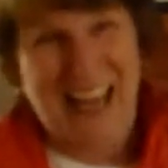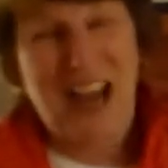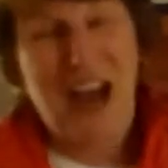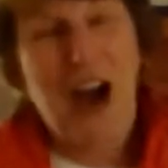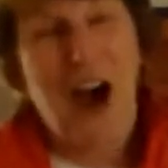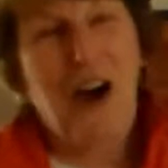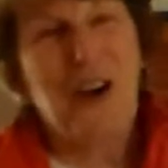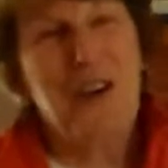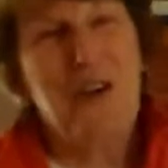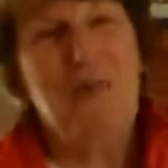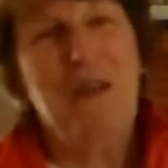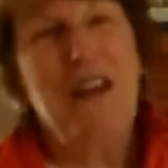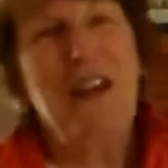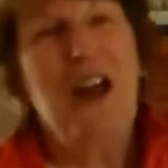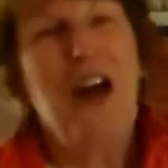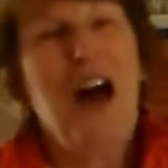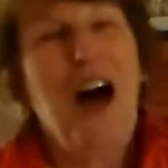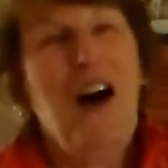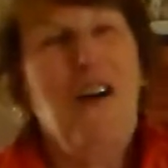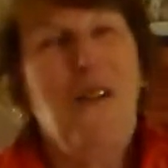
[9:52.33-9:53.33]
Yeah. Oh, you
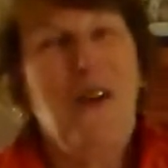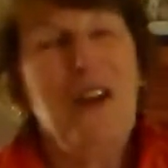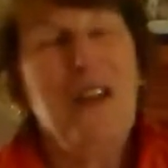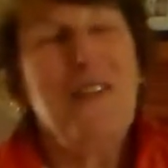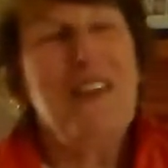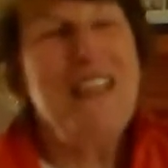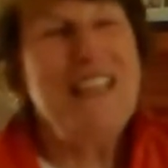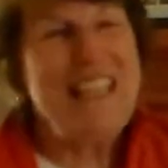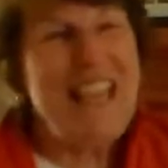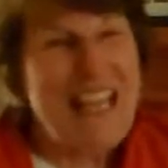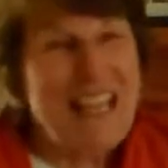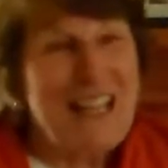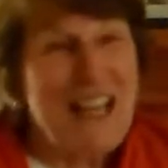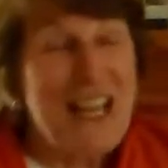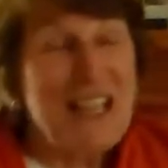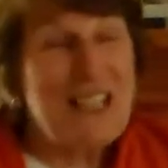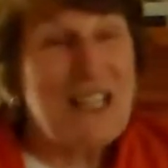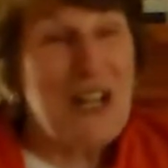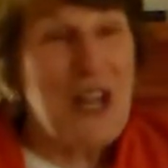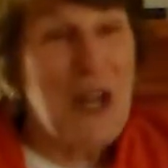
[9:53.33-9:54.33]
mean one of these
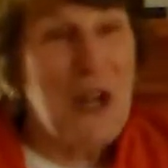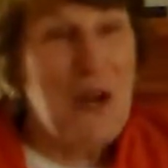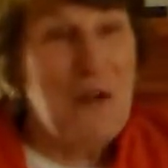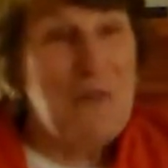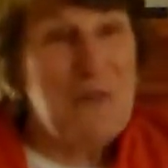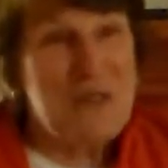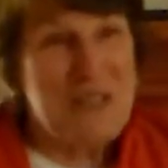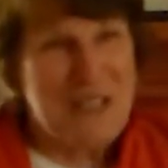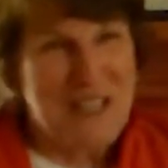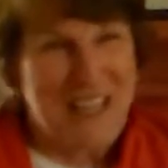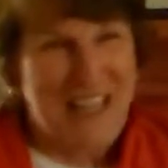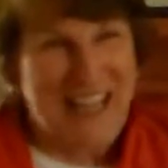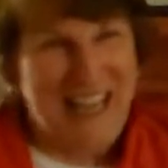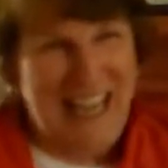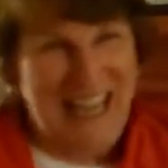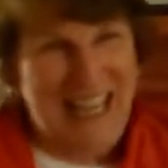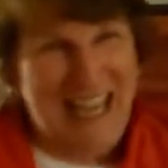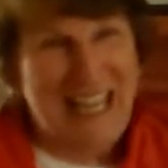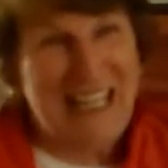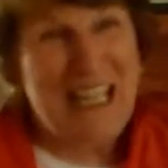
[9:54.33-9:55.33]
endless loops?
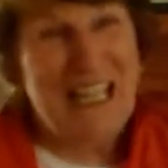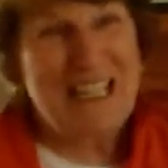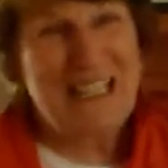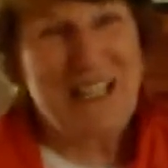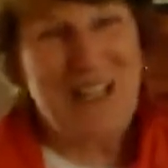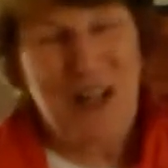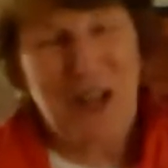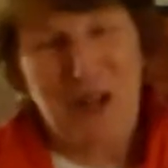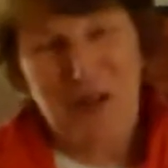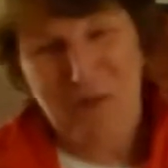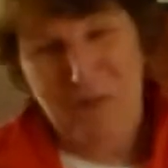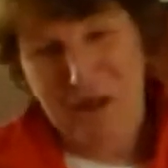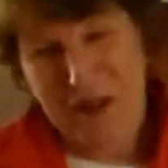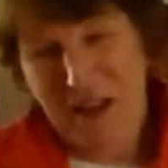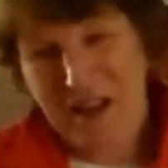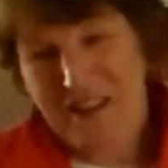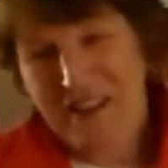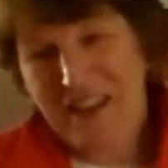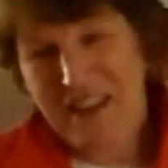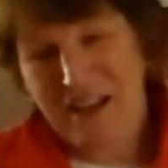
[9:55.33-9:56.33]
Yeah. Endless
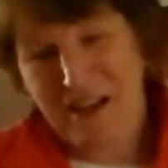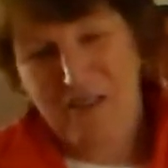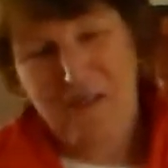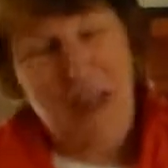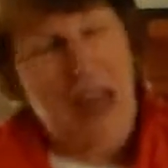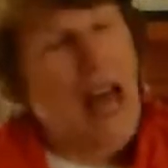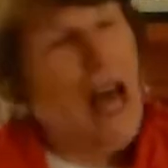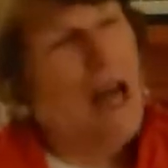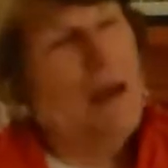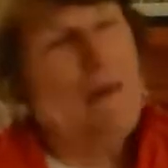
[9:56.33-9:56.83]
loop. Yeah.